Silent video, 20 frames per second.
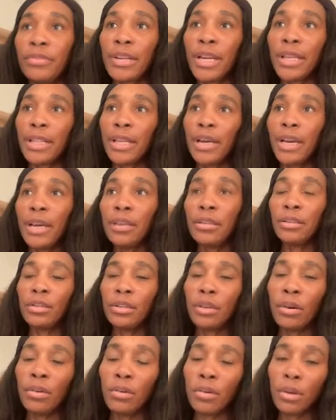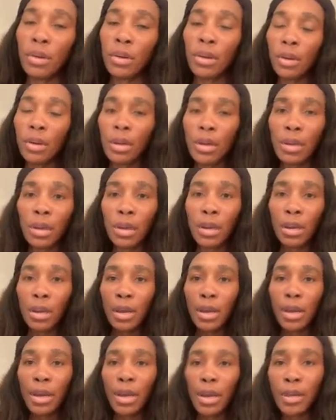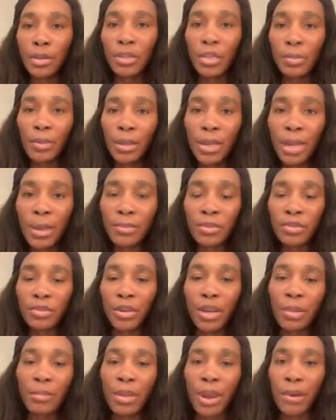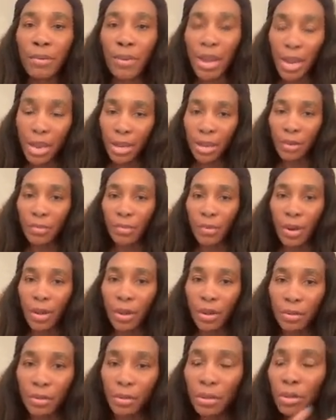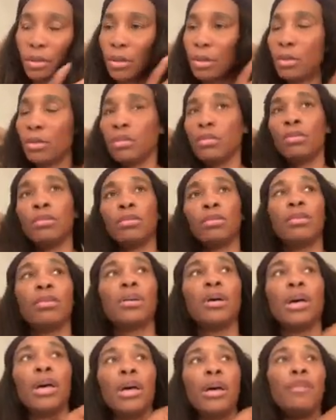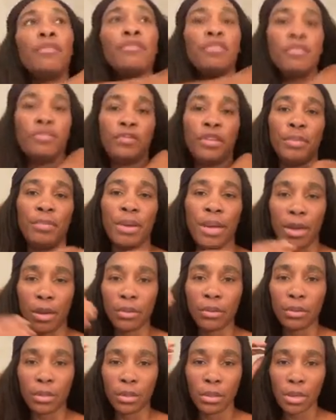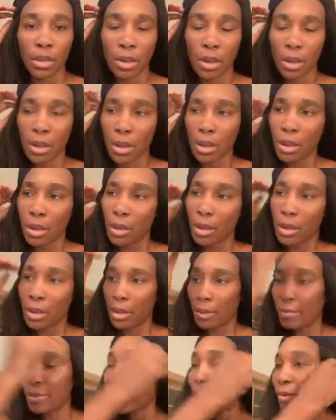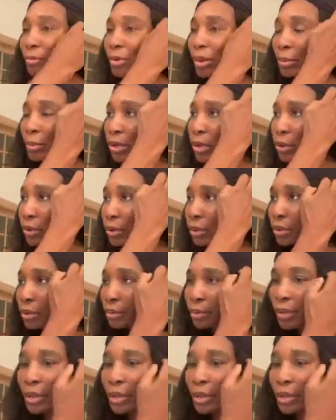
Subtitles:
So typically I'm stringing my racket around 50 pounds. I could probably go a little bit lower.